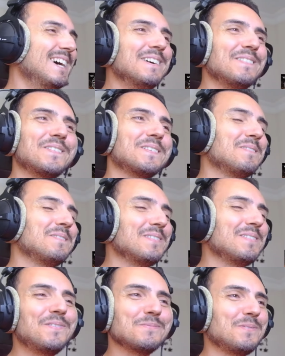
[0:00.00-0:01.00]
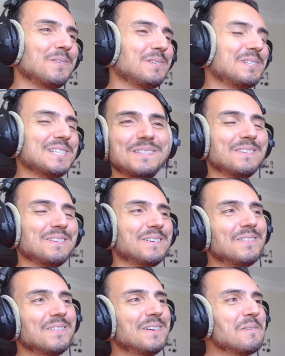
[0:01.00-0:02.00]
from a footballer, I don't know.
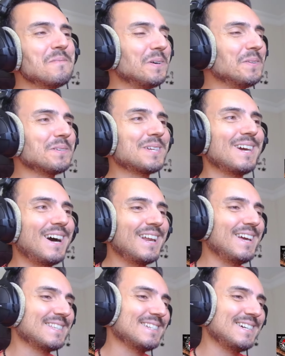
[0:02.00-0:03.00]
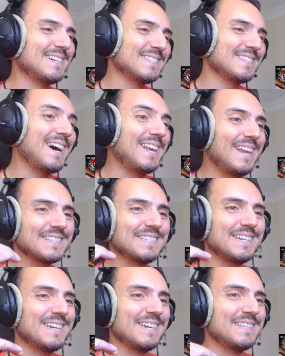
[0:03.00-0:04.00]
But okay, I like that. I like that
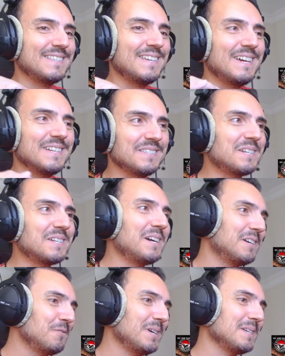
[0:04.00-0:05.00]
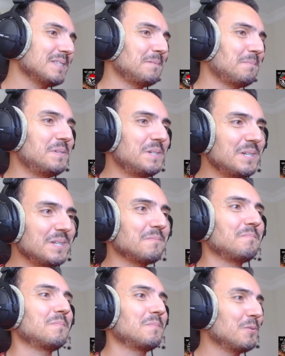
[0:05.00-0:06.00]
again. The Garuda spirit.
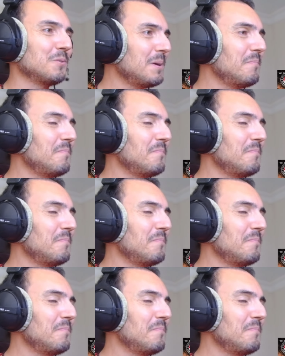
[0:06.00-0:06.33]
Okay?